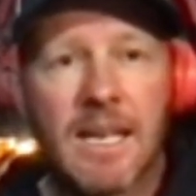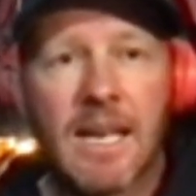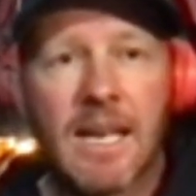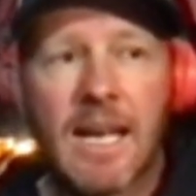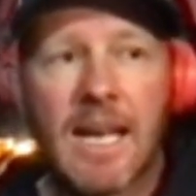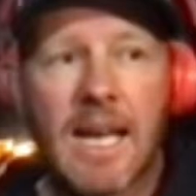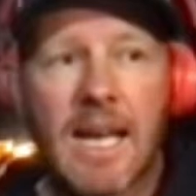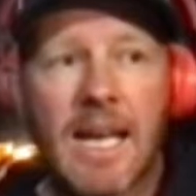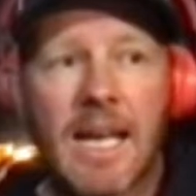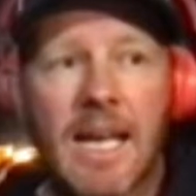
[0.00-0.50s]

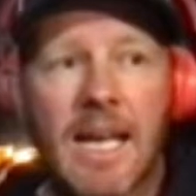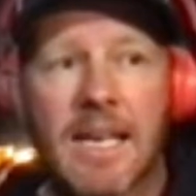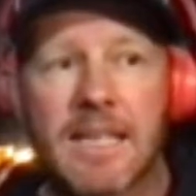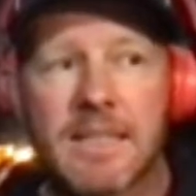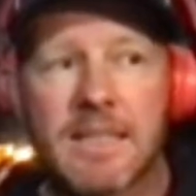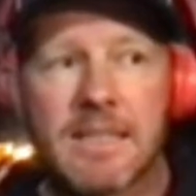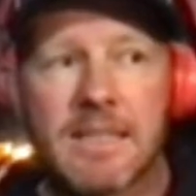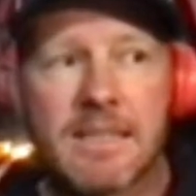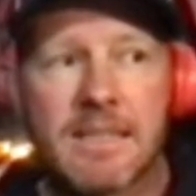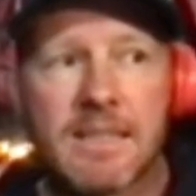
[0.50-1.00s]

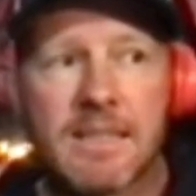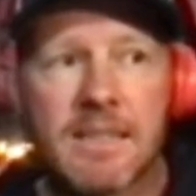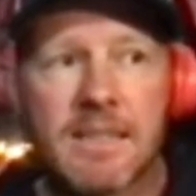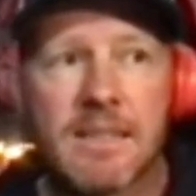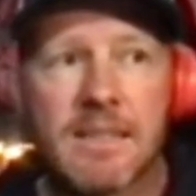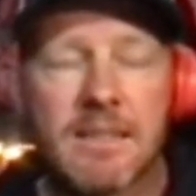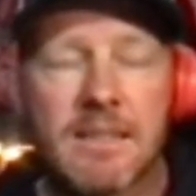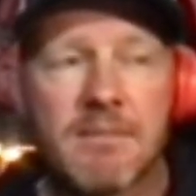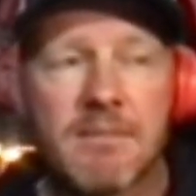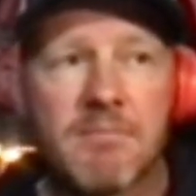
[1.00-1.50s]
And,
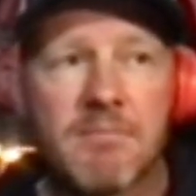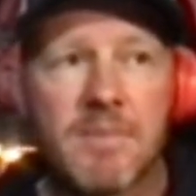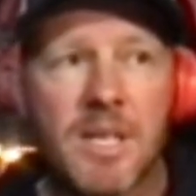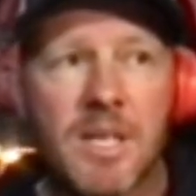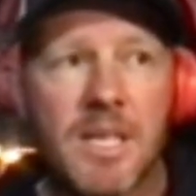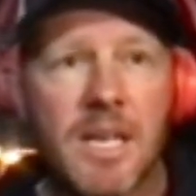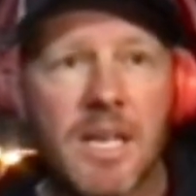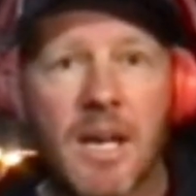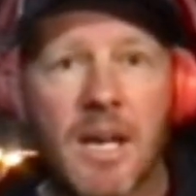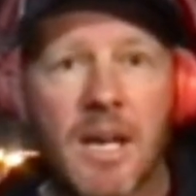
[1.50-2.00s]

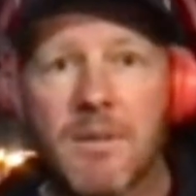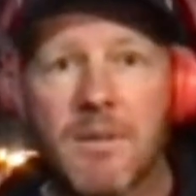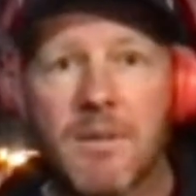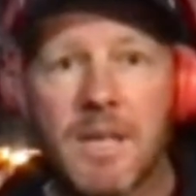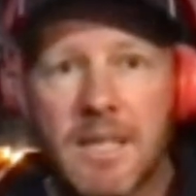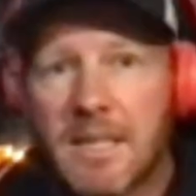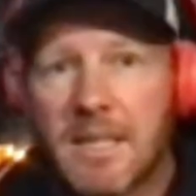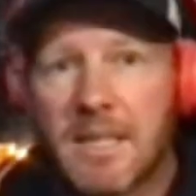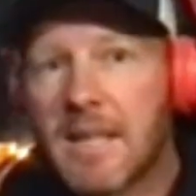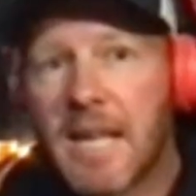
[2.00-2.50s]
you know,
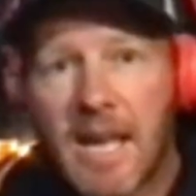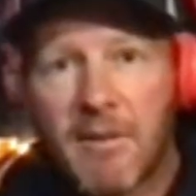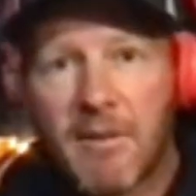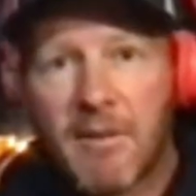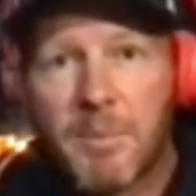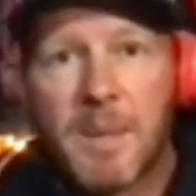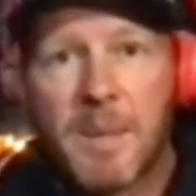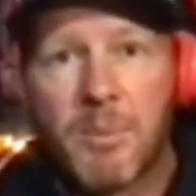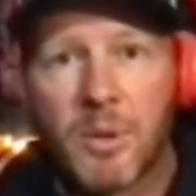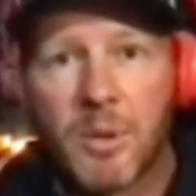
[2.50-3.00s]
they have
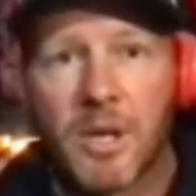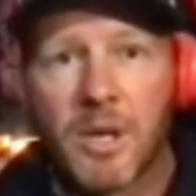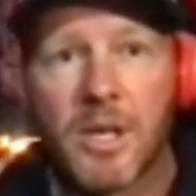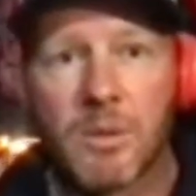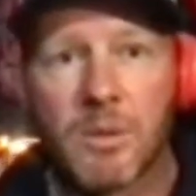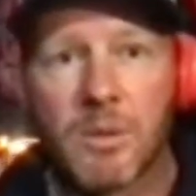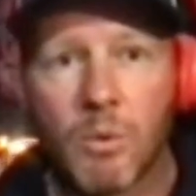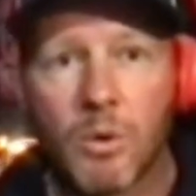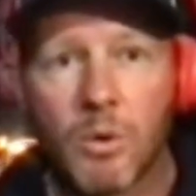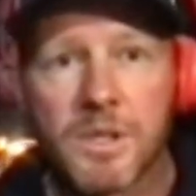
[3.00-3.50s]
people go in
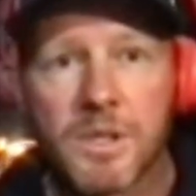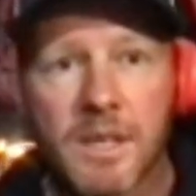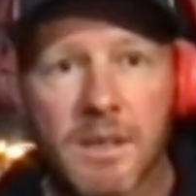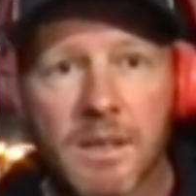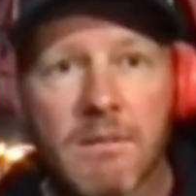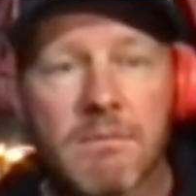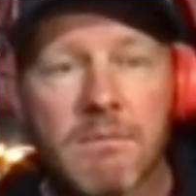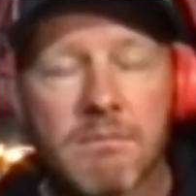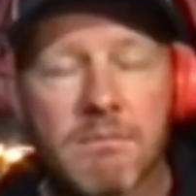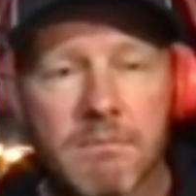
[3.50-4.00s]
the
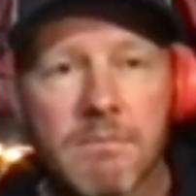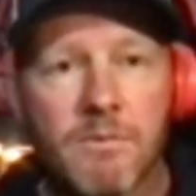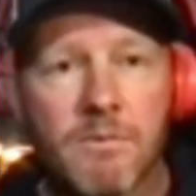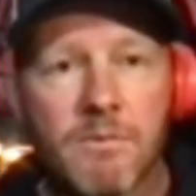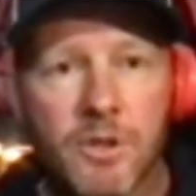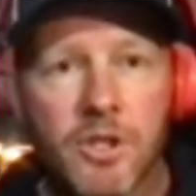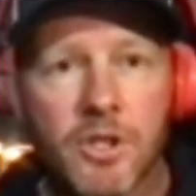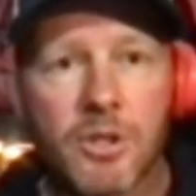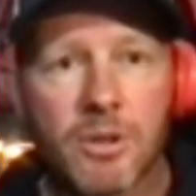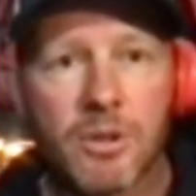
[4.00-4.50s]
water
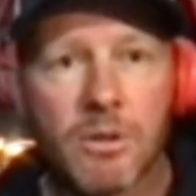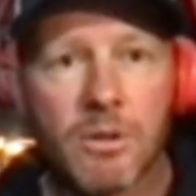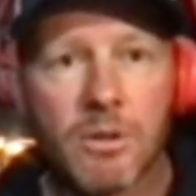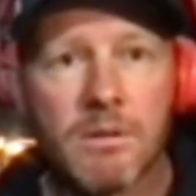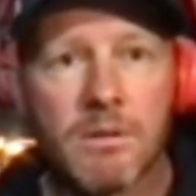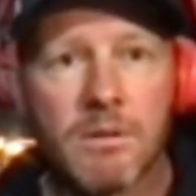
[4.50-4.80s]
for sure,